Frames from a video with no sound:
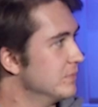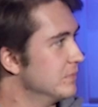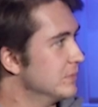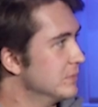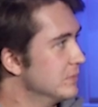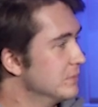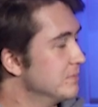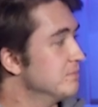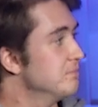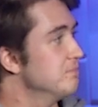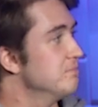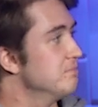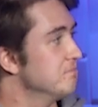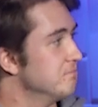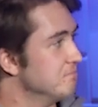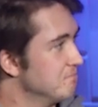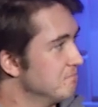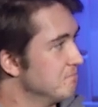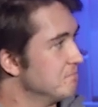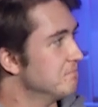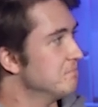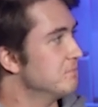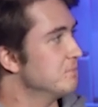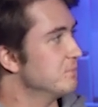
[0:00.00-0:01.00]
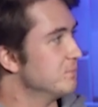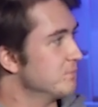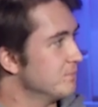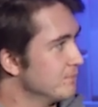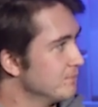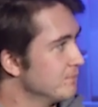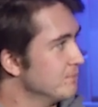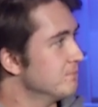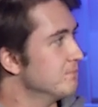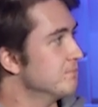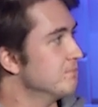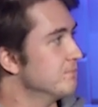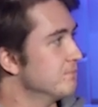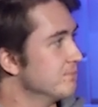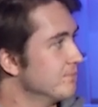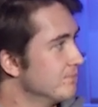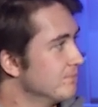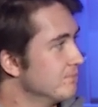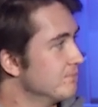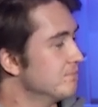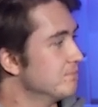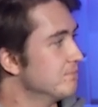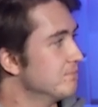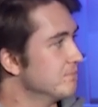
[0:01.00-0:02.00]

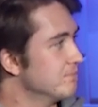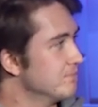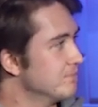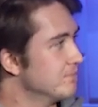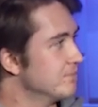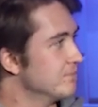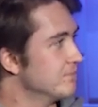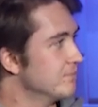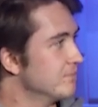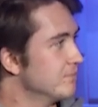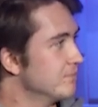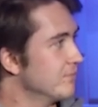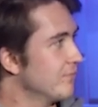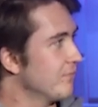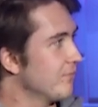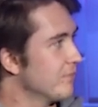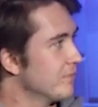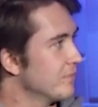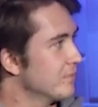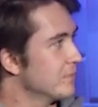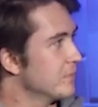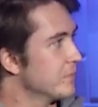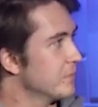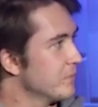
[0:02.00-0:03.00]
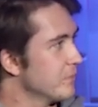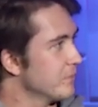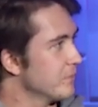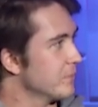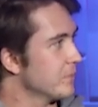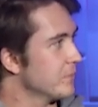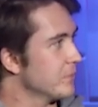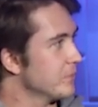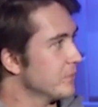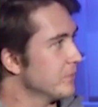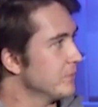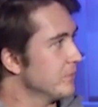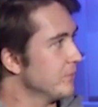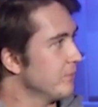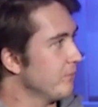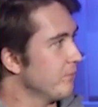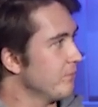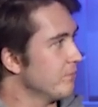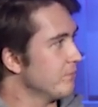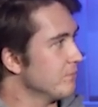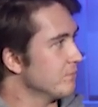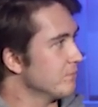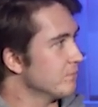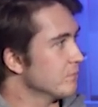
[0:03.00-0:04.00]

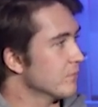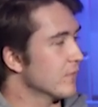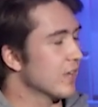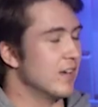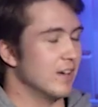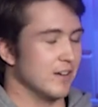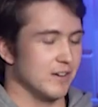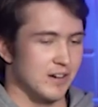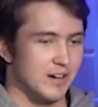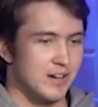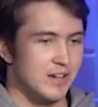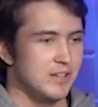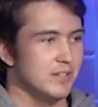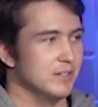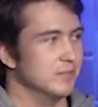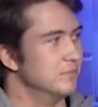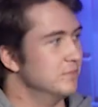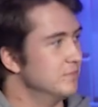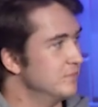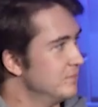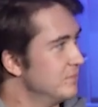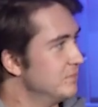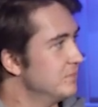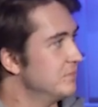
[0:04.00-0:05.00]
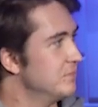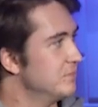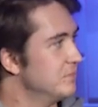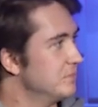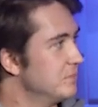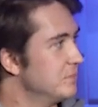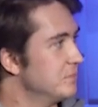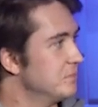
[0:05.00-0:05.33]
(not speaking)